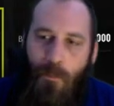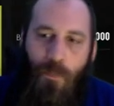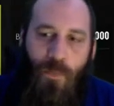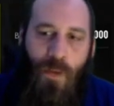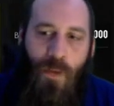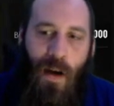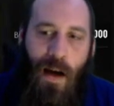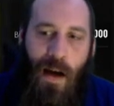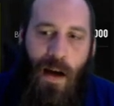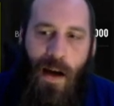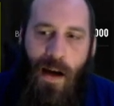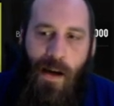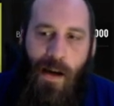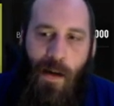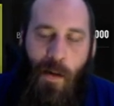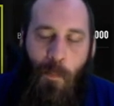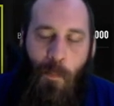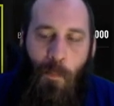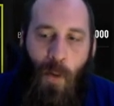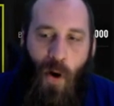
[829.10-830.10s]

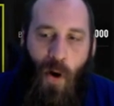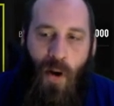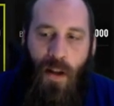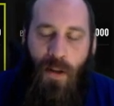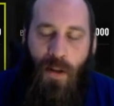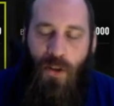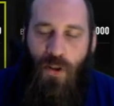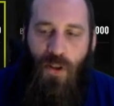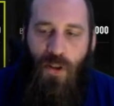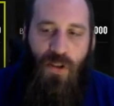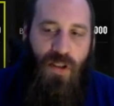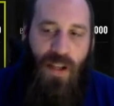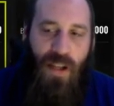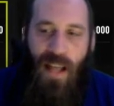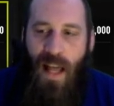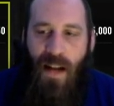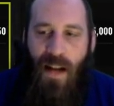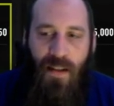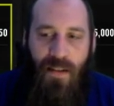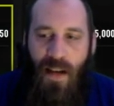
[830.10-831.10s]
Bought it just to
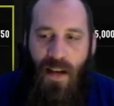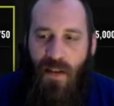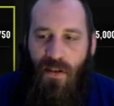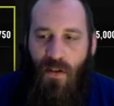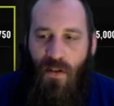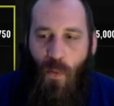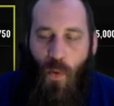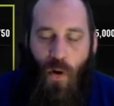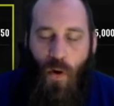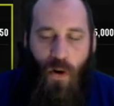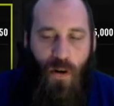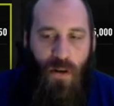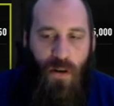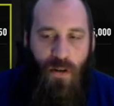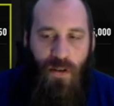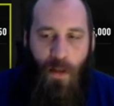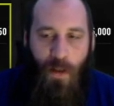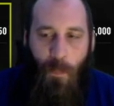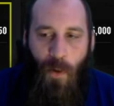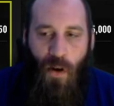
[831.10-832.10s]
kind of test the
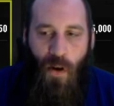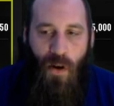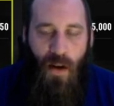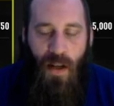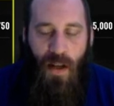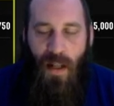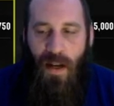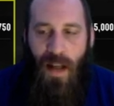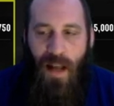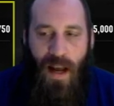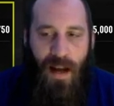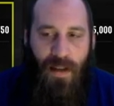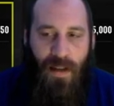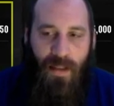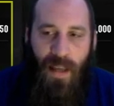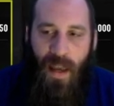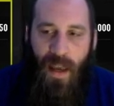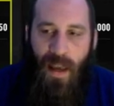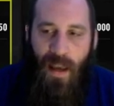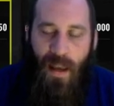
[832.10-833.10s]
waters. I bought it at
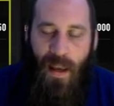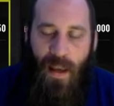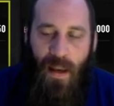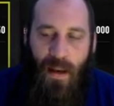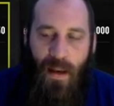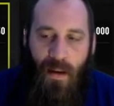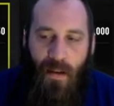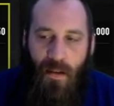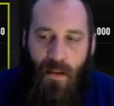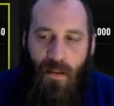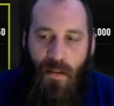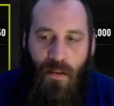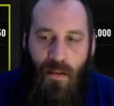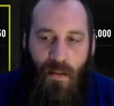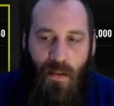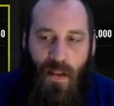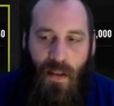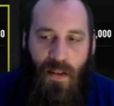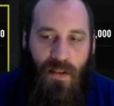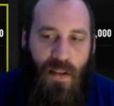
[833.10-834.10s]
9K,
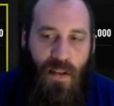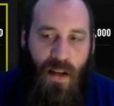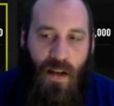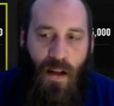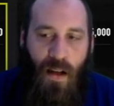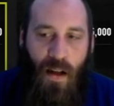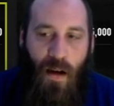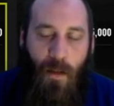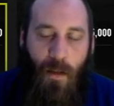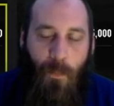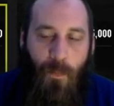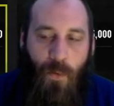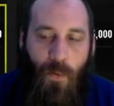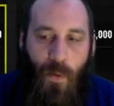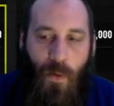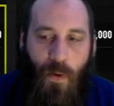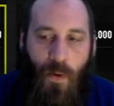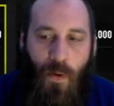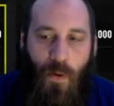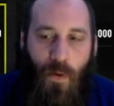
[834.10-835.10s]
listed it up
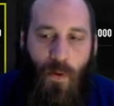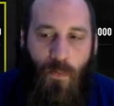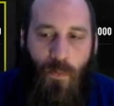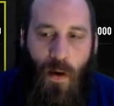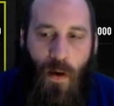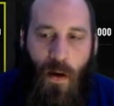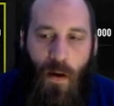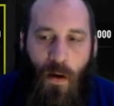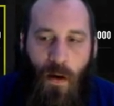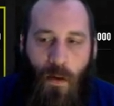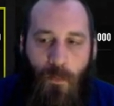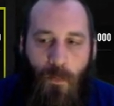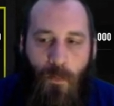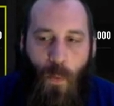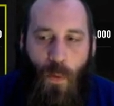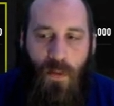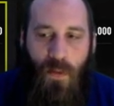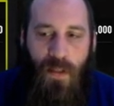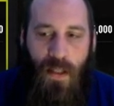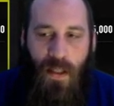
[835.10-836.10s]
for
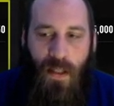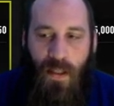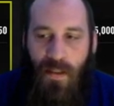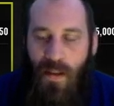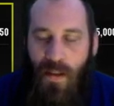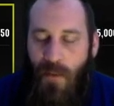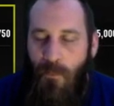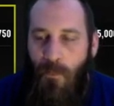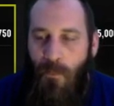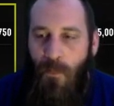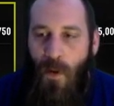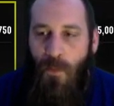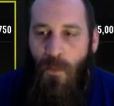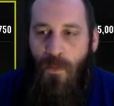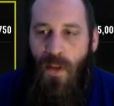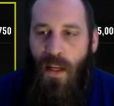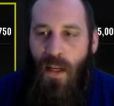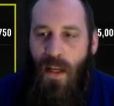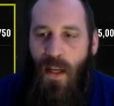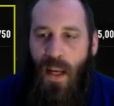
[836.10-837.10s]

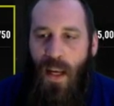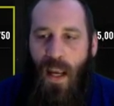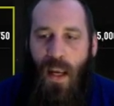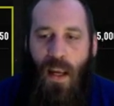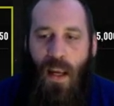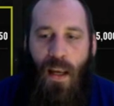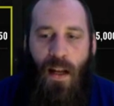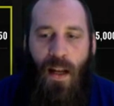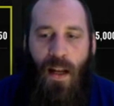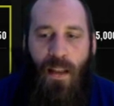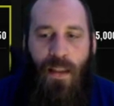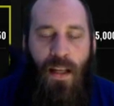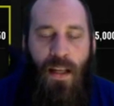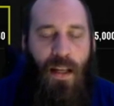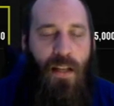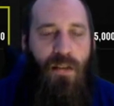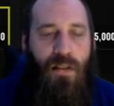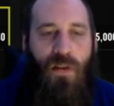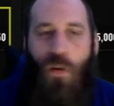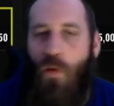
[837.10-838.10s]
$14,750, and I think
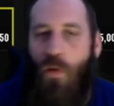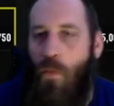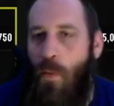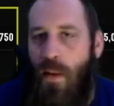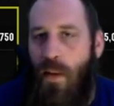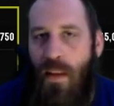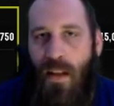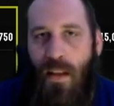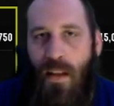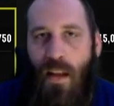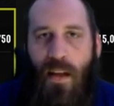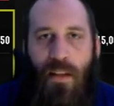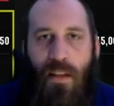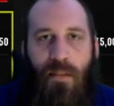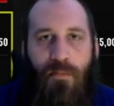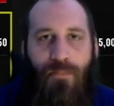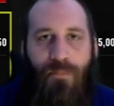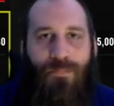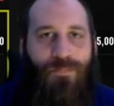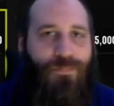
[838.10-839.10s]
it sold within
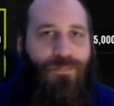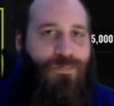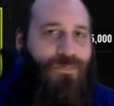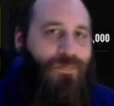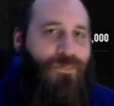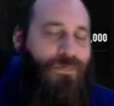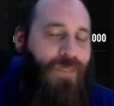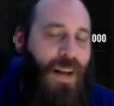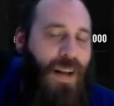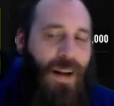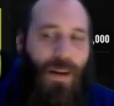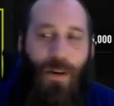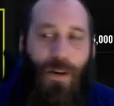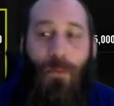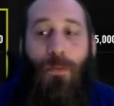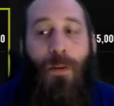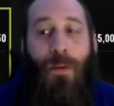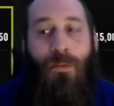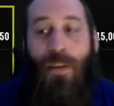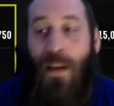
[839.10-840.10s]

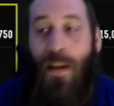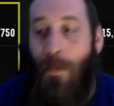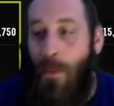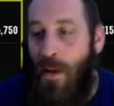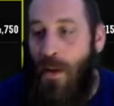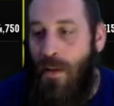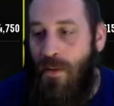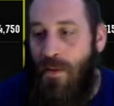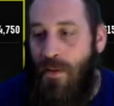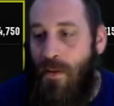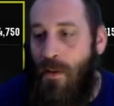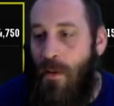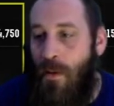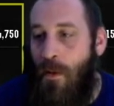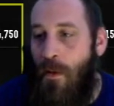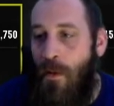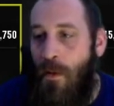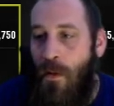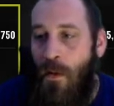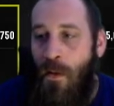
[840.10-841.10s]
15 minutes.
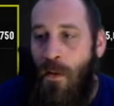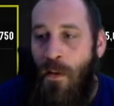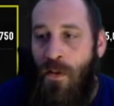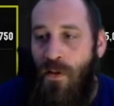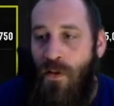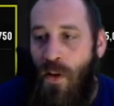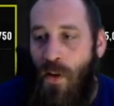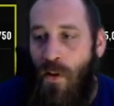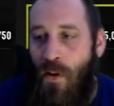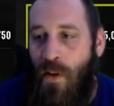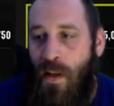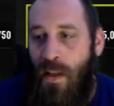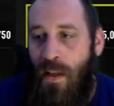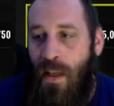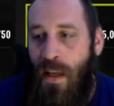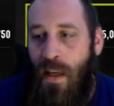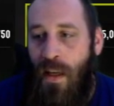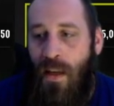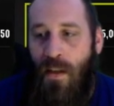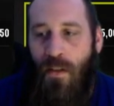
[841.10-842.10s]
So, and
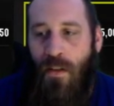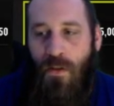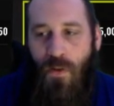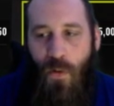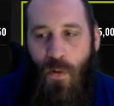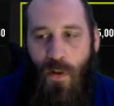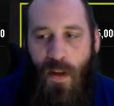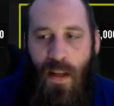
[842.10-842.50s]
again, a Jordan